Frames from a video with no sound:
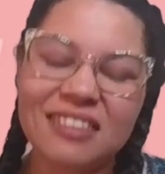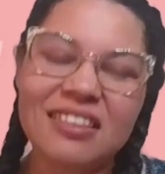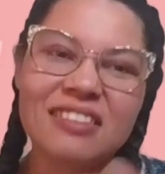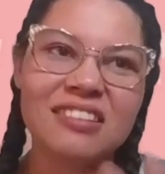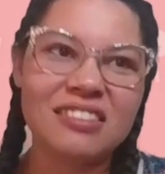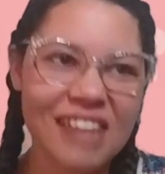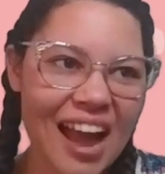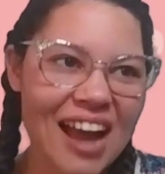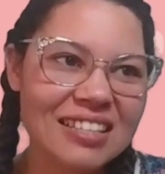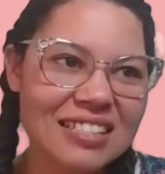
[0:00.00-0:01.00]
And then the
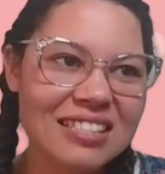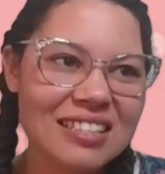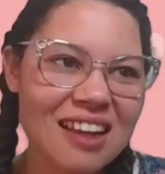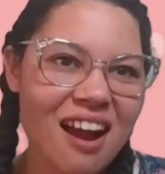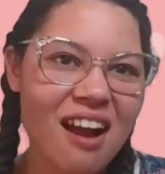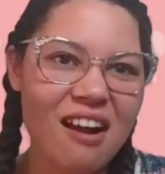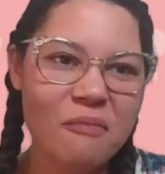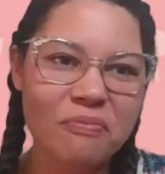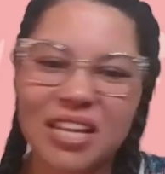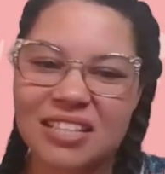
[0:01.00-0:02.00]
last,
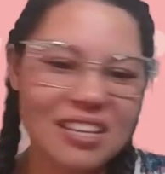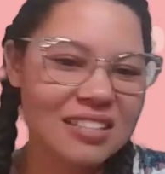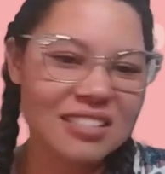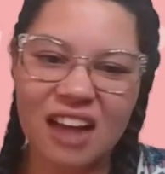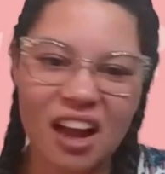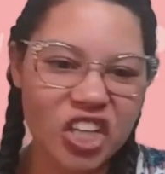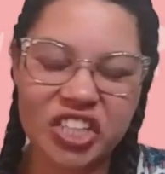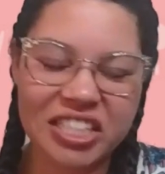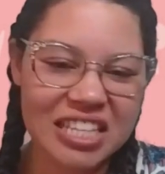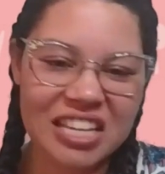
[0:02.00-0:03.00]
it's not a
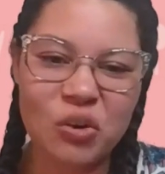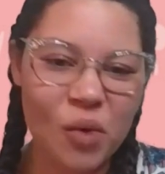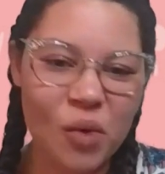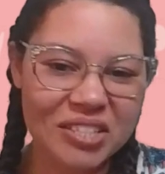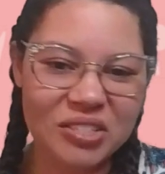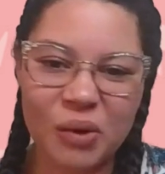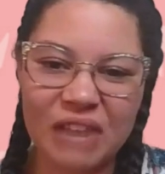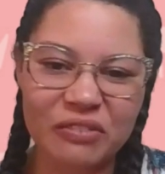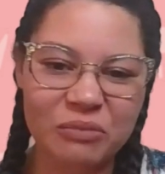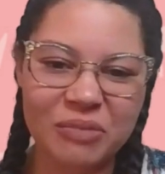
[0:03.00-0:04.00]
critique
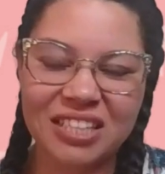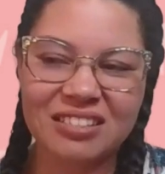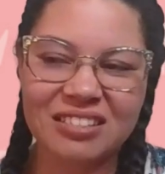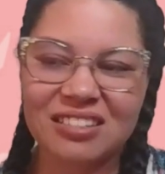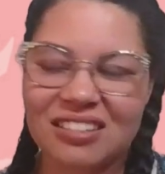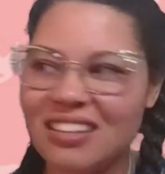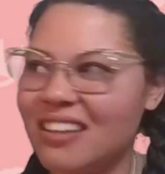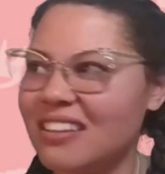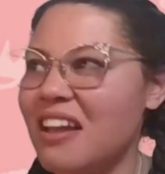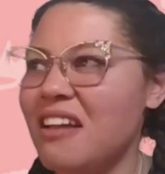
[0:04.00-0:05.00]
whatsoever because
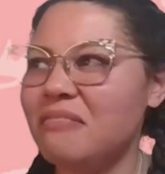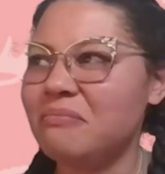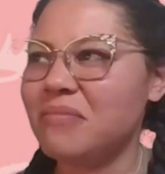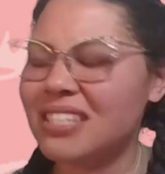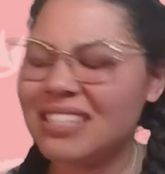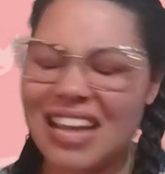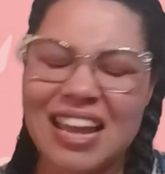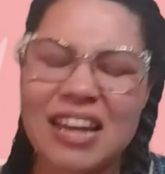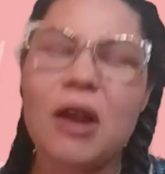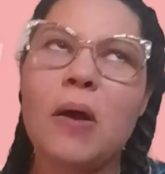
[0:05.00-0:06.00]
again, Miss
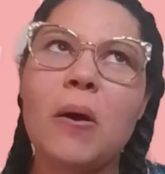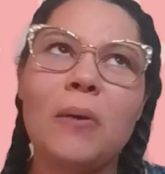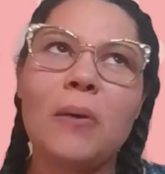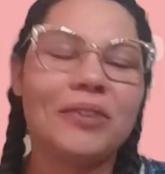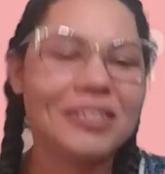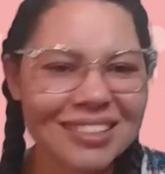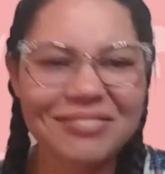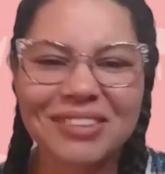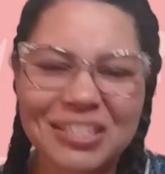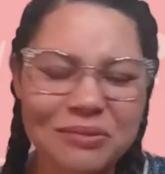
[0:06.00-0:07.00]
Tate,
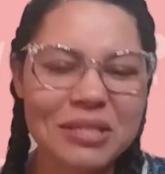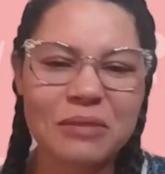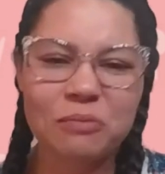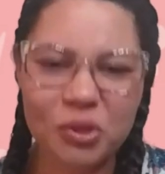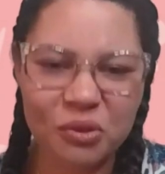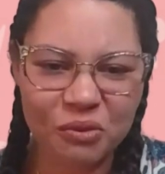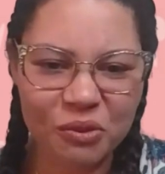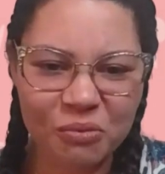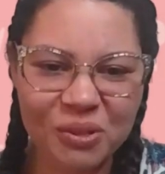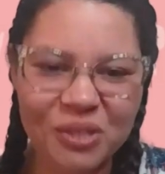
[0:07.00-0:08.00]
this was a
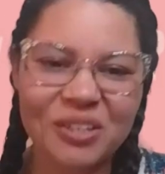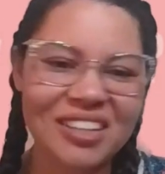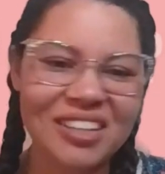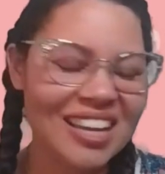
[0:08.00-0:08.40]
beautiful book.